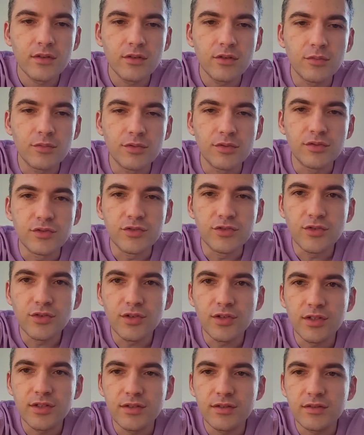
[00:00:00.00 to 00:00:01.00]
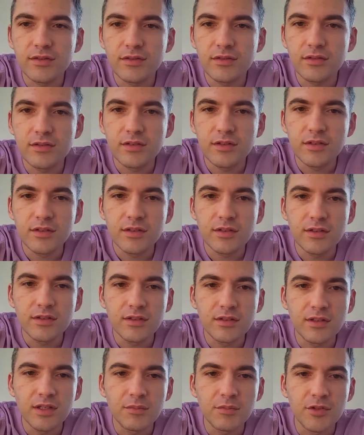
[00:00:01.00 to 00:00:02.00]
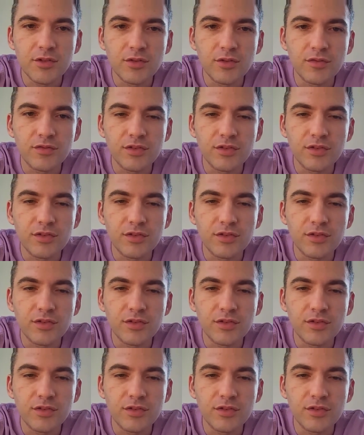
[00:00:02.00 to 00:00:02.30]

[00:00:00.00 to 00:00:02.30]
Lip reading: Hope you enjoy. Let me know